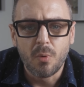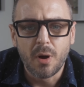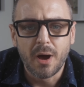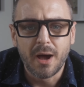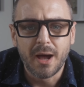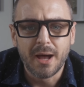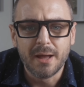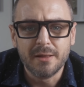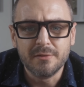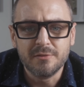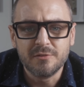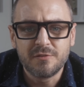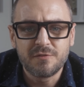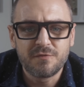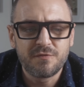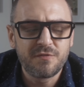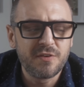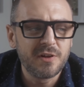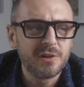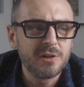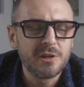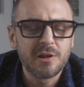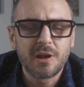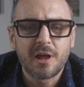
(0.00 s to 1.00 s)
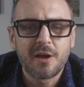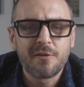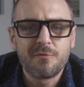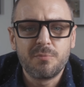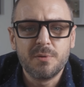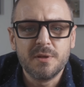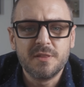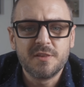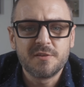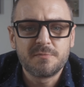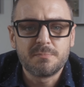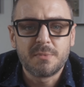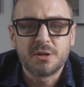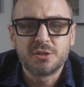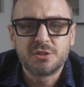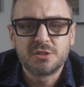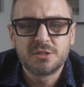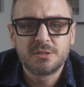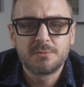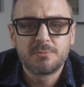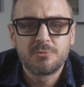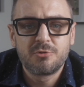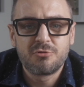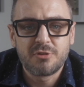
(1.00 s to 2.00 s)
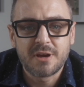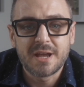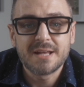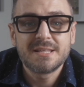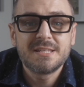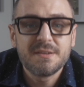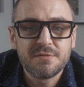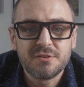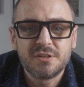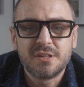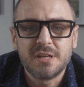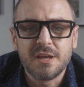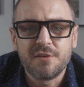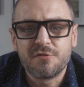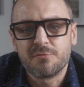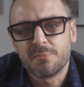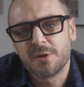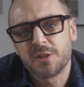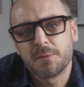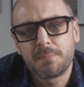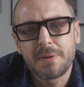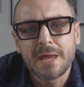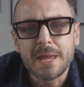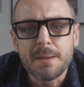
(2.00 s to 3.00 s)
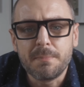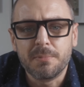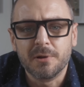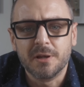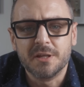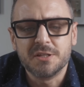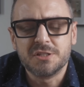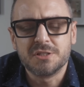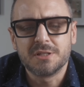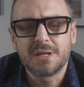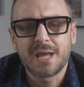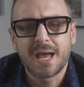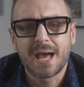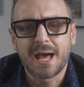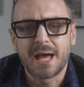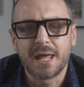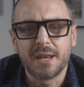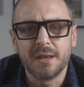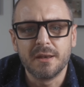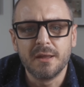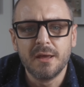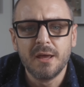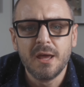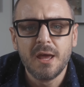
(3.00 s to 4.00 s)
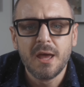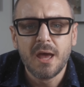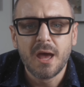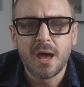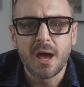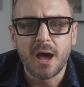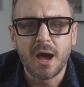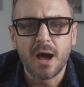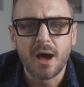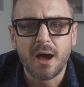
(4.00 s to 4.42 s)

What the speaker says: and fill your life with as much creativity from other people as you can.